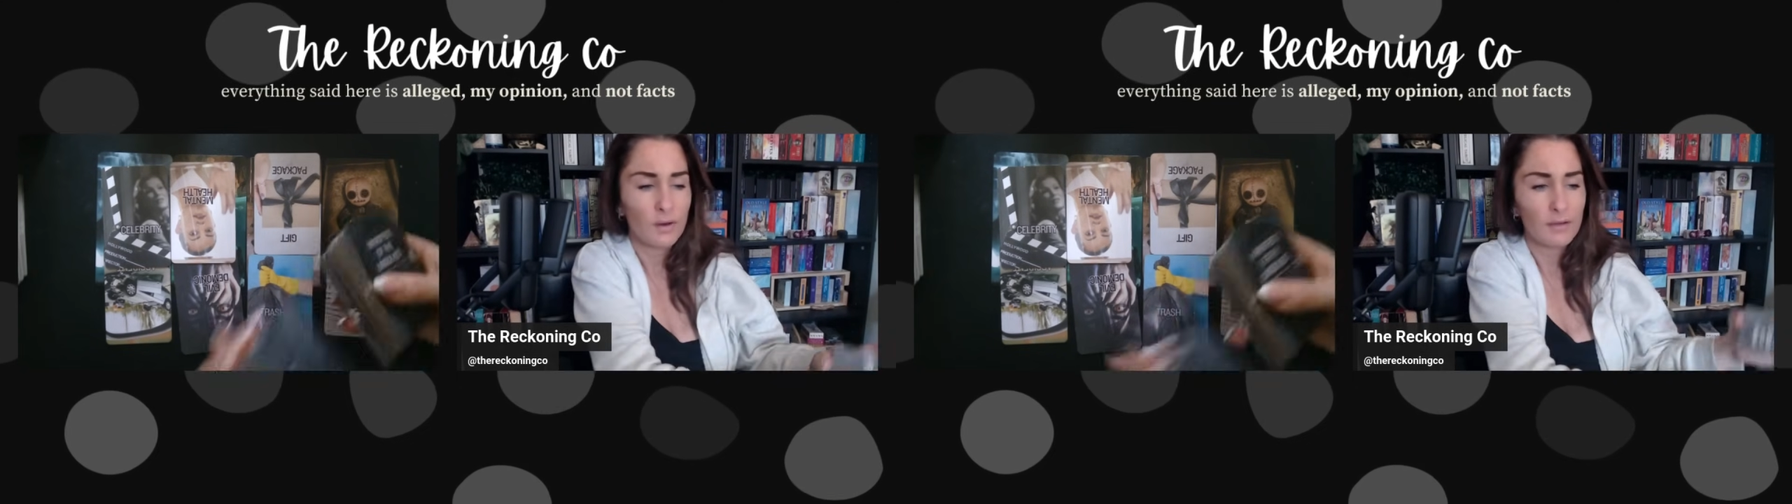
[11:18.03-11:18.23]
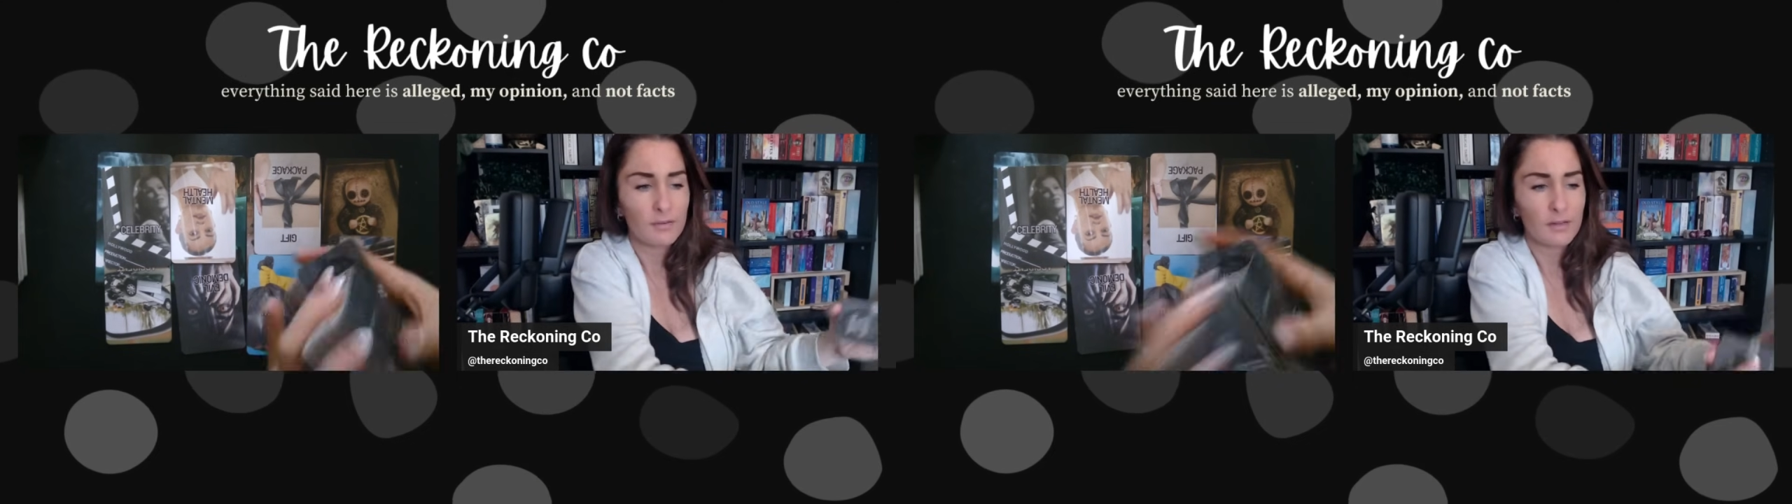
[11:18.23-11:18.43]

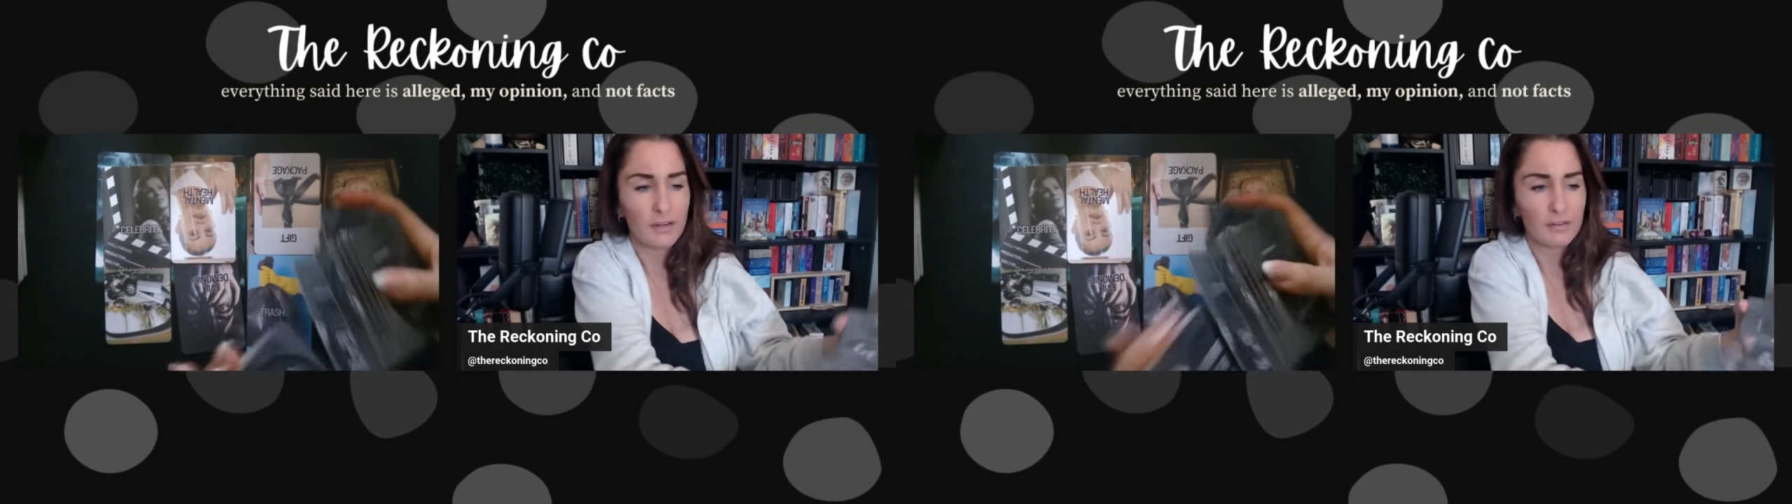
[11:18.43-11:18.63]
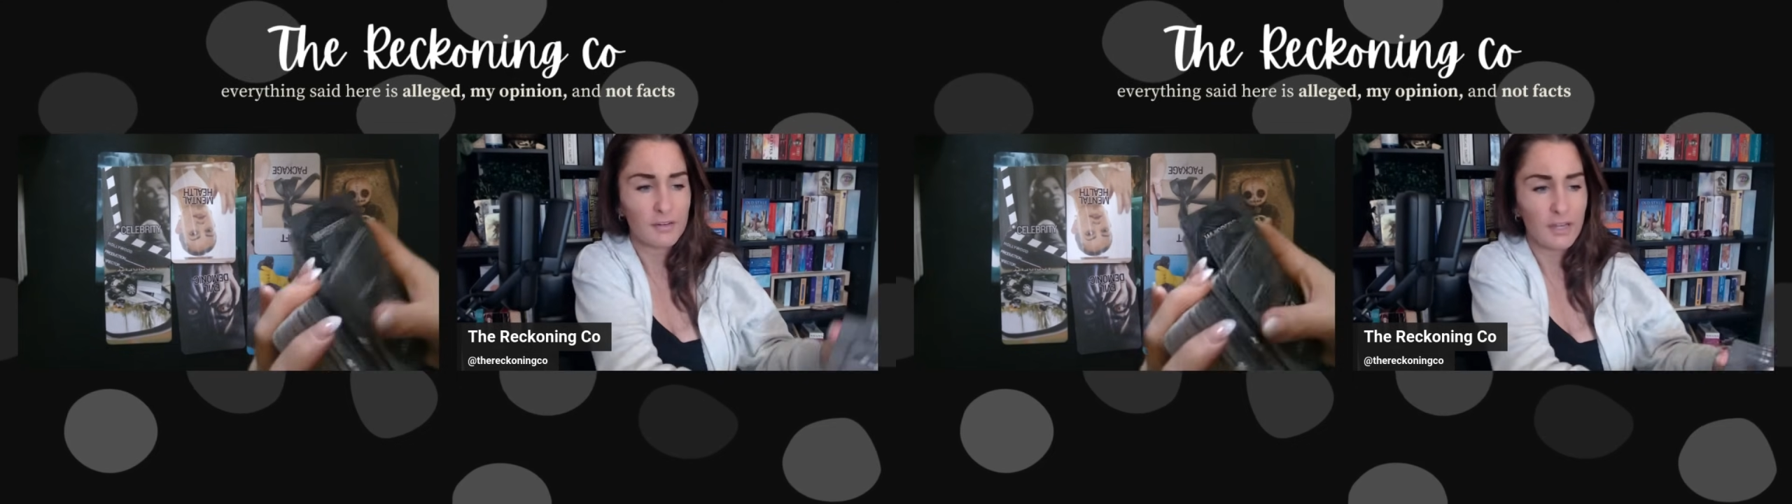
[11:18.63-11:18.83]
have a
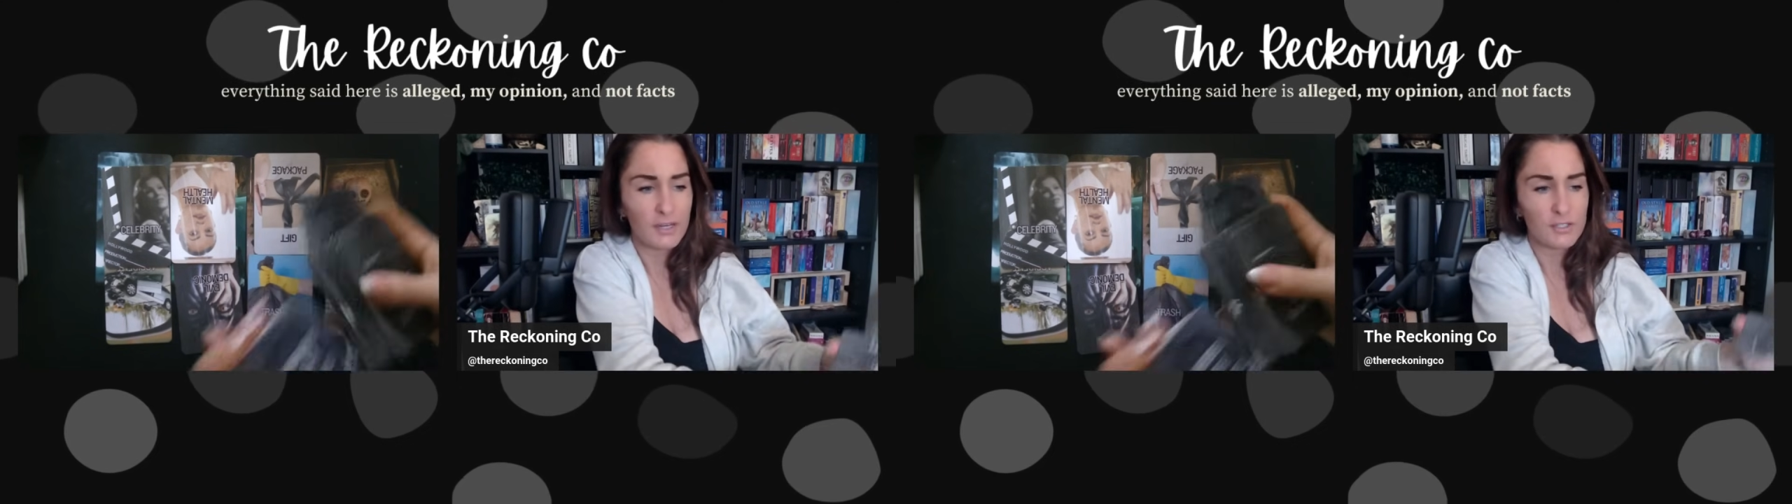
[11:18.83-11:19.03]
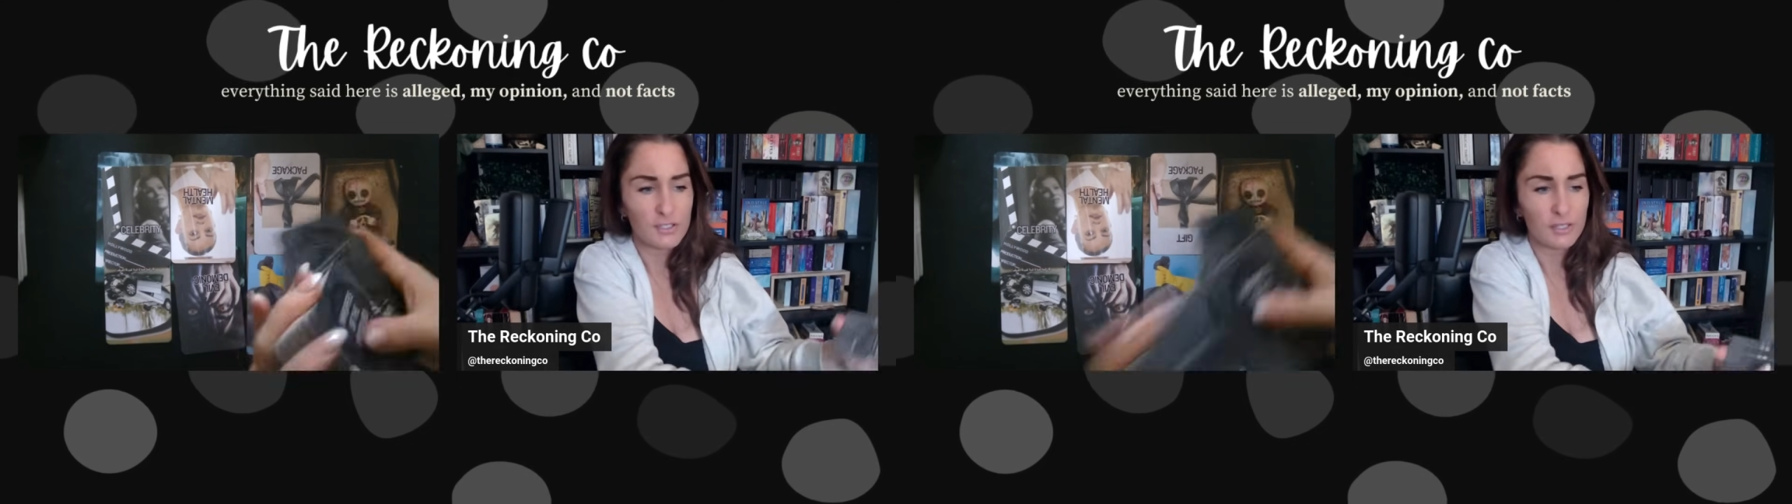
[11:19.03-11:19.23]

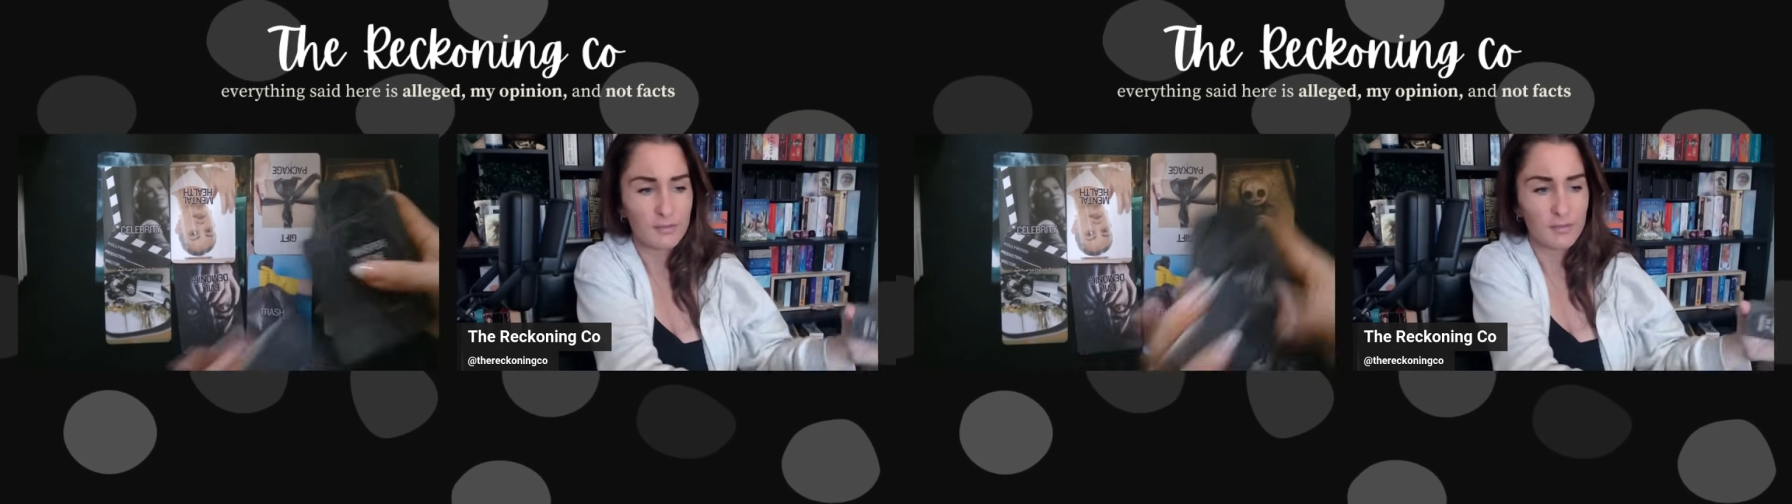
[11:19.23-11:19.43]
clarification if